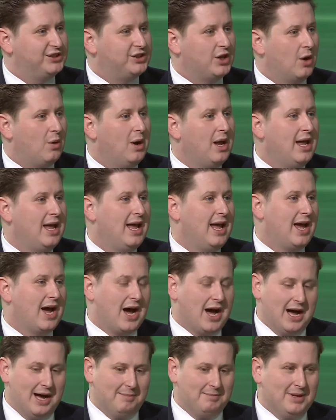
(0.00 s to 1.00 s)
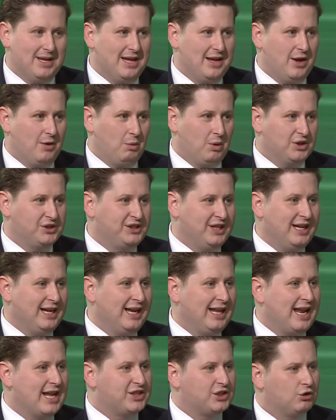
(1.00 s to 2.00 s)
So um, we're
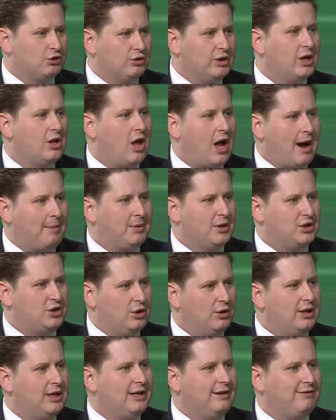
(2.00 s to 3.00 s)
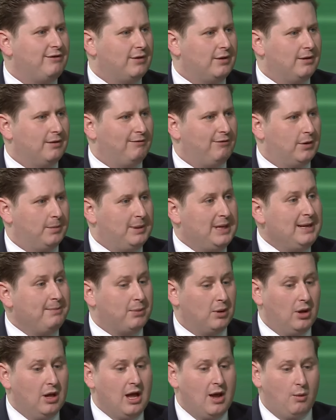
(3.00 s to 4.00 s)
seeing it as a real opportunity for, for
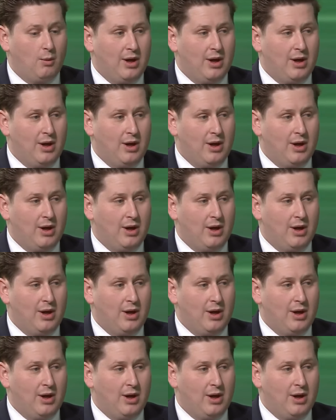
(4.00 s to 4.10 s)
people,